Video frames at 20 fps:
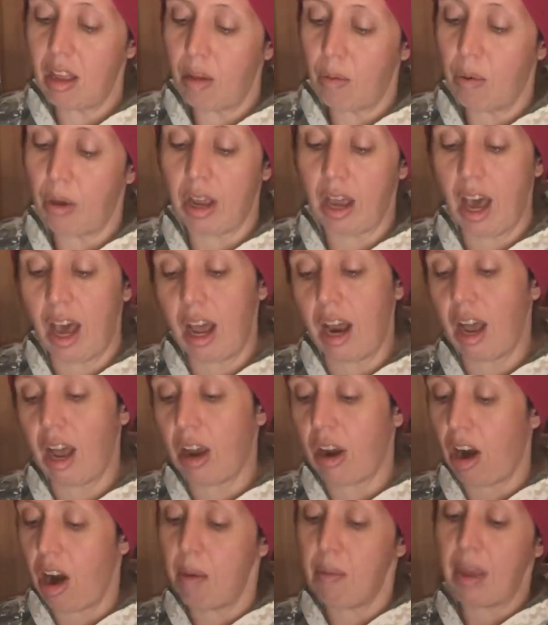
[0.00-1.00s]
Will cut a
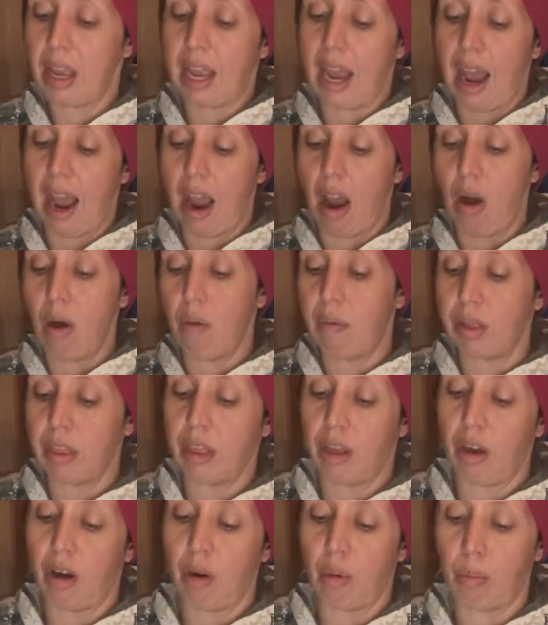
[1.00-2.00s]
karmic out with
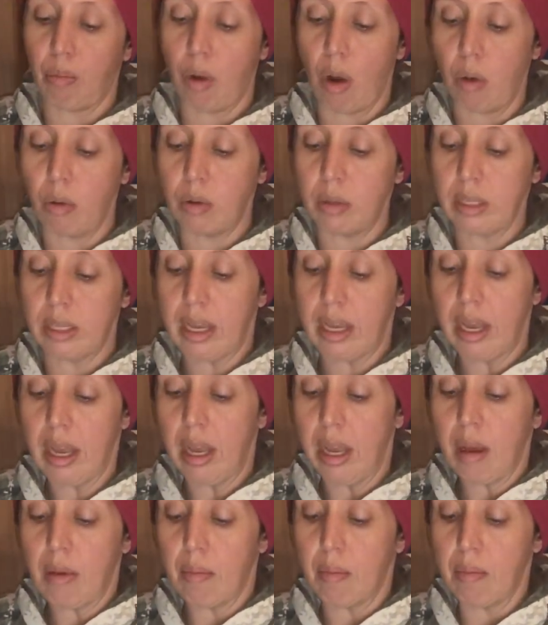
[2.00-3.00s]
your rose
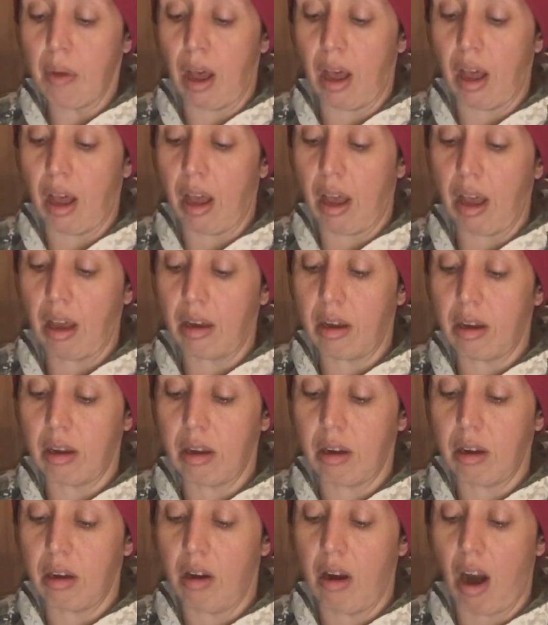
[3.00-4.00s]
uh,
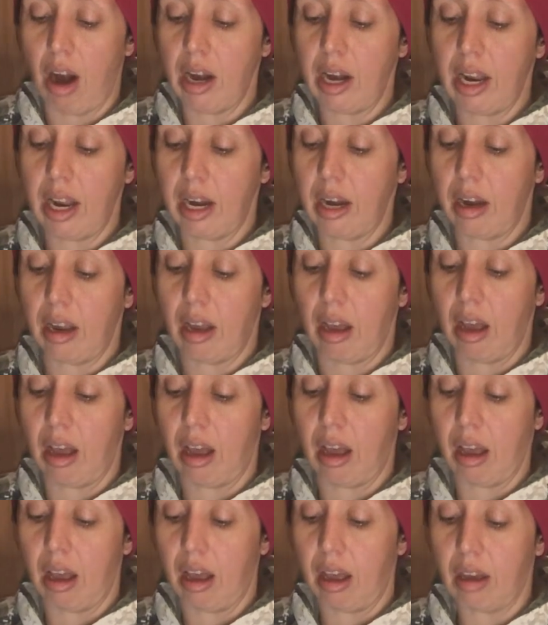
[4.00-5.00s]
garden
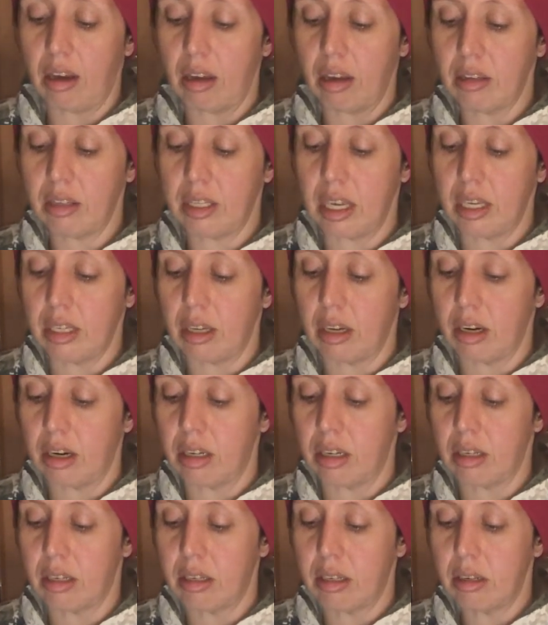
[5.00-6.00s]
uh,
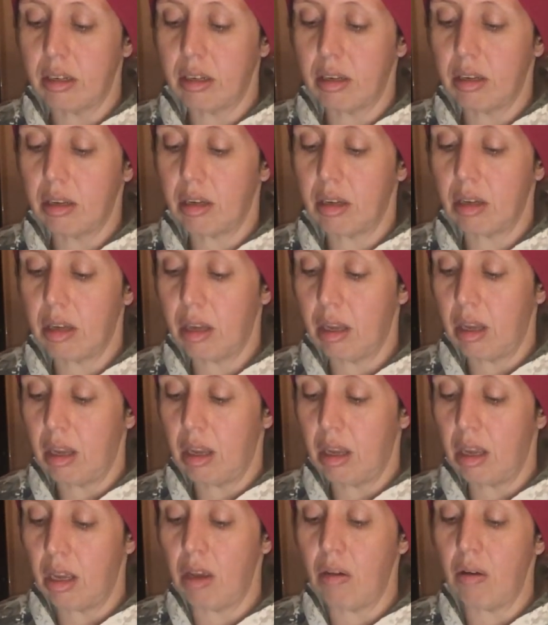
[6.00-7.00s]
scissors.
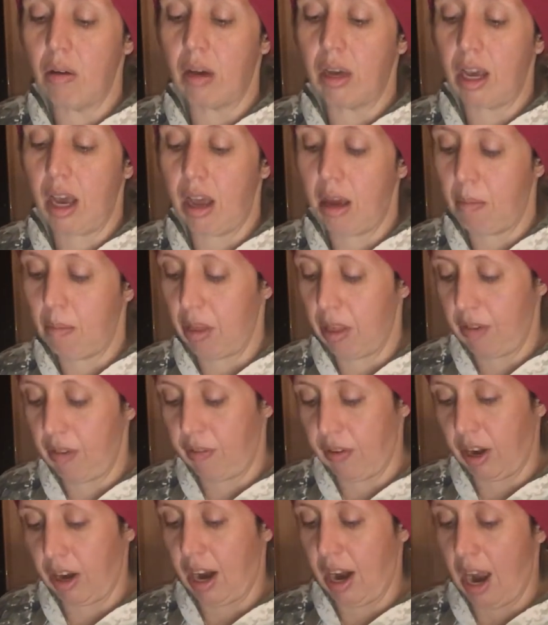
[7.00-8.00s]
You will cut a
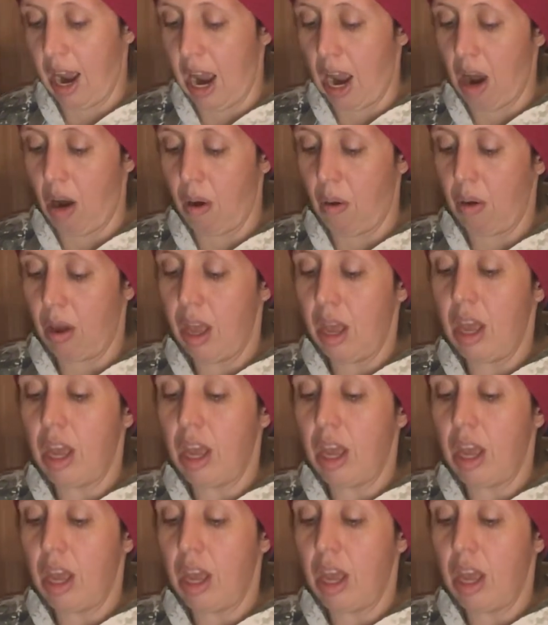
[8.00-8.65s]
motherfucker out.